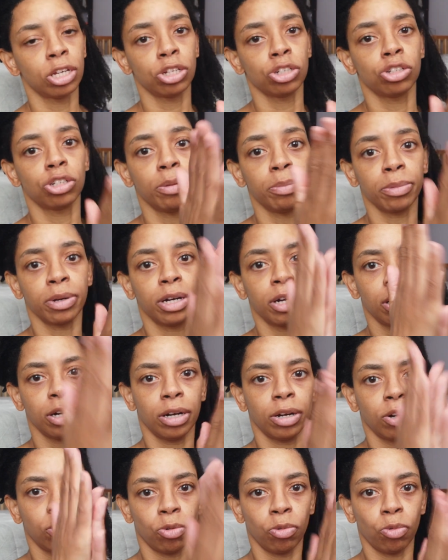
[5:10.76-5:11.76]
So I'm gonna
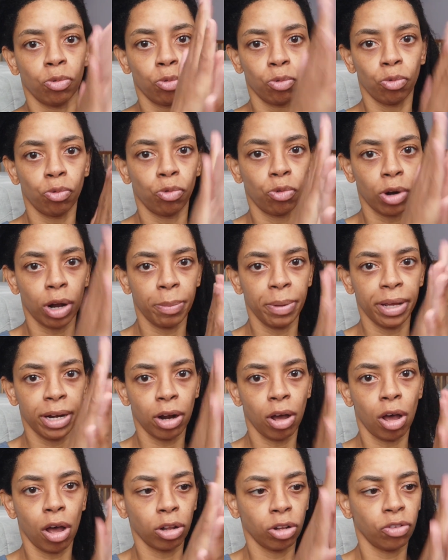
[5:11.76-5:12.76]
rub it
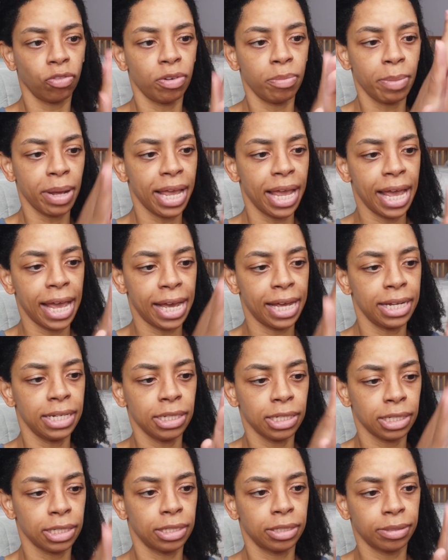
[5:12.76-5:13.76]
all over my
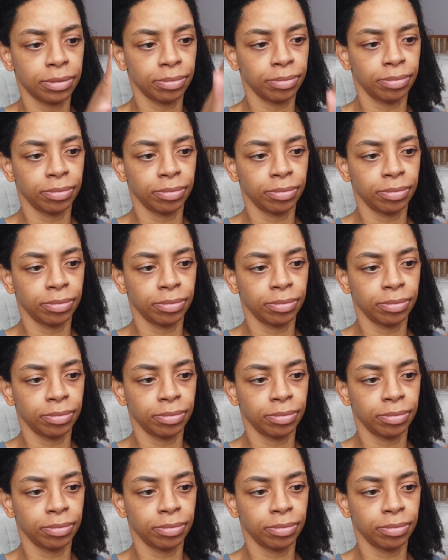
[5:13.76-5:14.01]
hands.